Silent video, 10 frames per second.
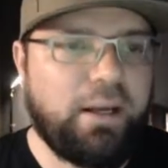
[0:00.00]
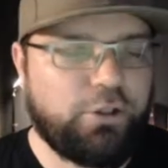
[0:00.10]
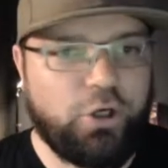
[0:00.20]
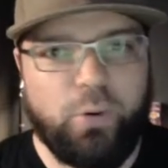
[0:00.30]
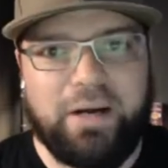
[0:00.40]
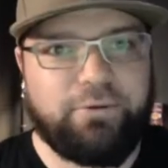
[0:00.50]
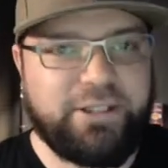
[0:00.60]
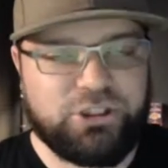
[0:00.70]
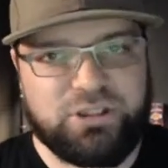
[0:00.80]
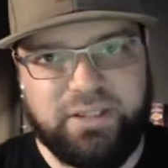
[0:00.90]
go
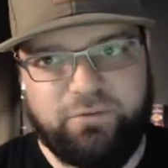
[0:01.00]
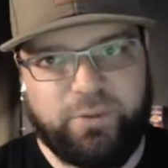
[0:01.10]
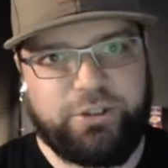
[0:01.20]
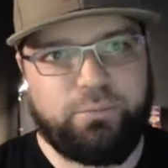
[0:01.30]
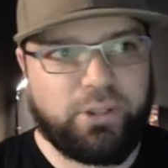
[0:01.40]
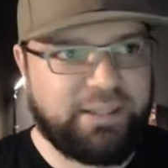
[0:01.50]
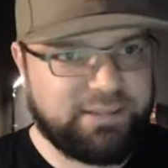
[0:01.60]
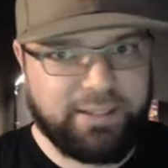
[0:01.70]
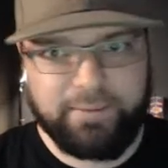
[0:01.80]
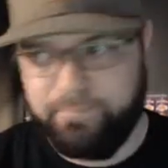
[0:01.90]
outrageously if we do breaks
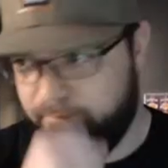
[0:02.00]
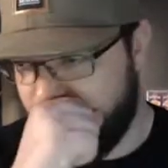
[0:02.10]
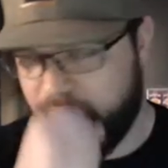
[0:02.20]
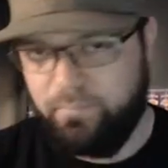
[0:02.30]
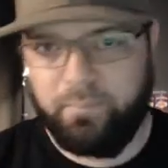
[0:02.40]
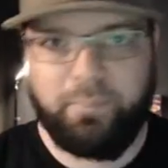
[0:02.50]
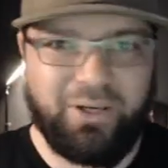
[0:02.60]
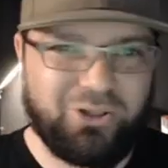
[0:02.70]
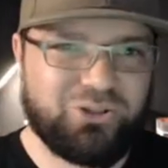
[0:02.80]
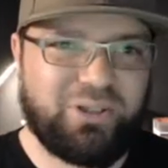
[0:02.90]
again, but
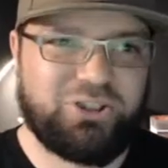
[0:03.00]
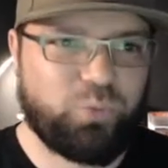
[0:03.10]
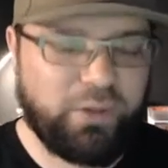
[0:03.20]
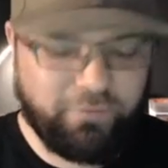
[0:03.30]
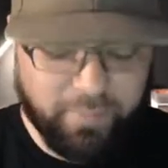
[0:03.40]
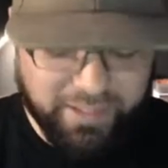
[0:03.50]
also I just want it for my